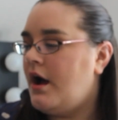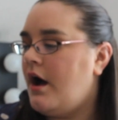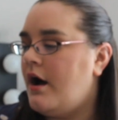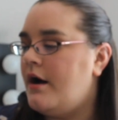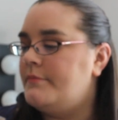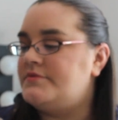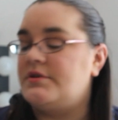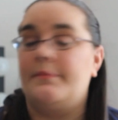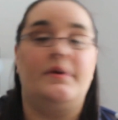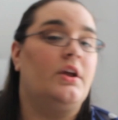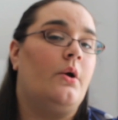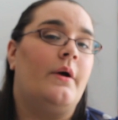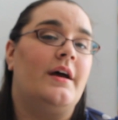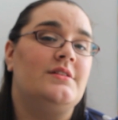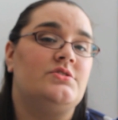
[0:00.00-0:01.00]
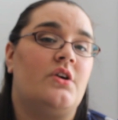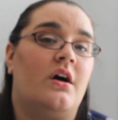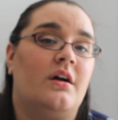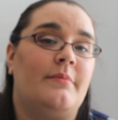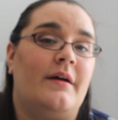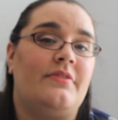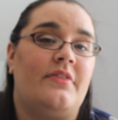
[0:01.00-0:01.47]
Um, so I'm going to go ahead and
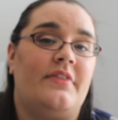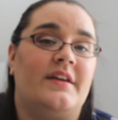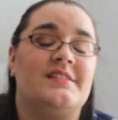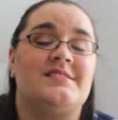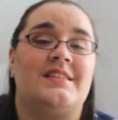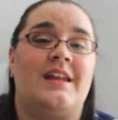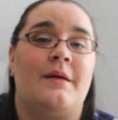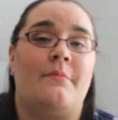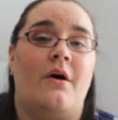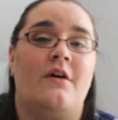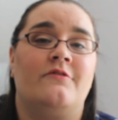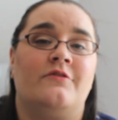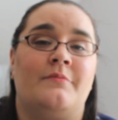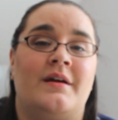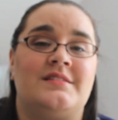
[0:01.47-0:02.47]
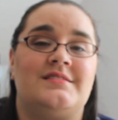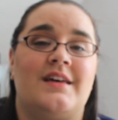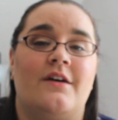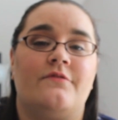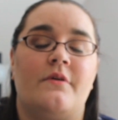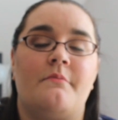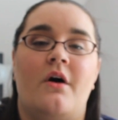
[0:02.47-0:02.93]
talk about the things that I bought for myself.